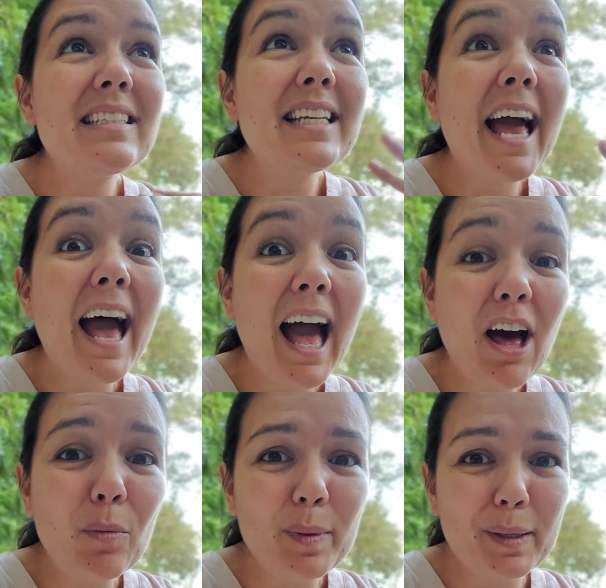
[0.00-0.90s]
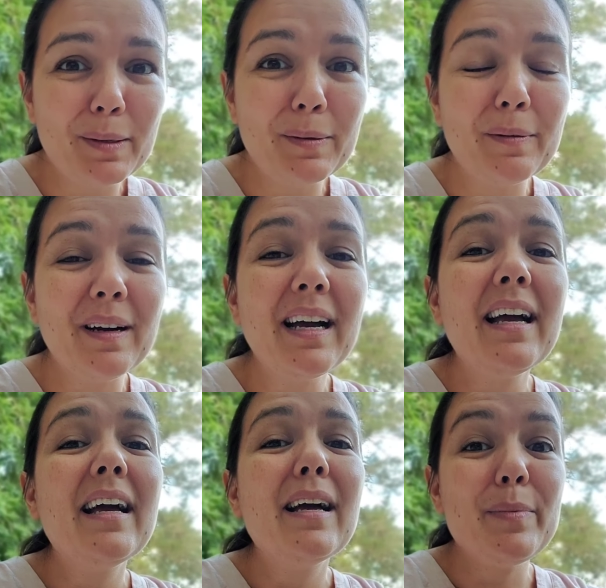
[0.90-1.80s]
to help you
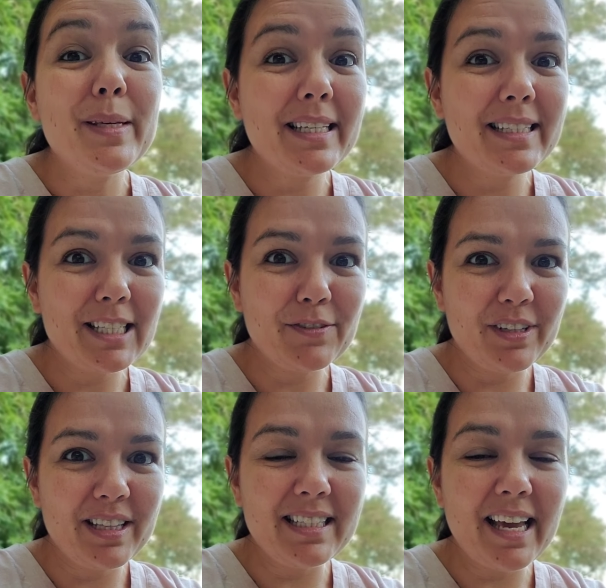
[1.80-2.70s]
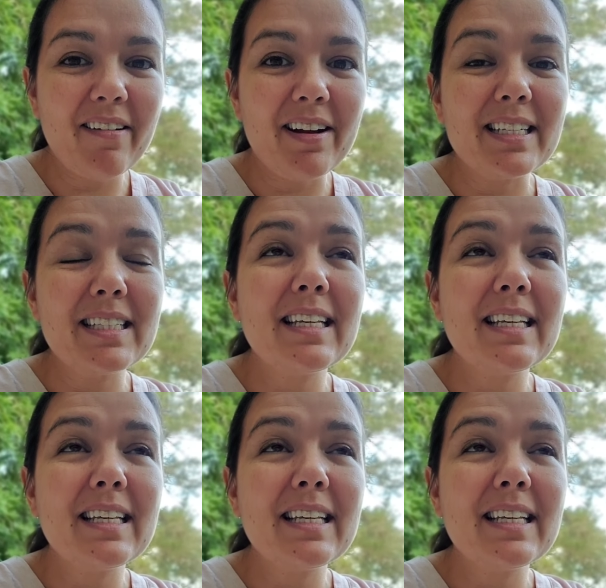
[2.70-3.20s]
be successful in these areas,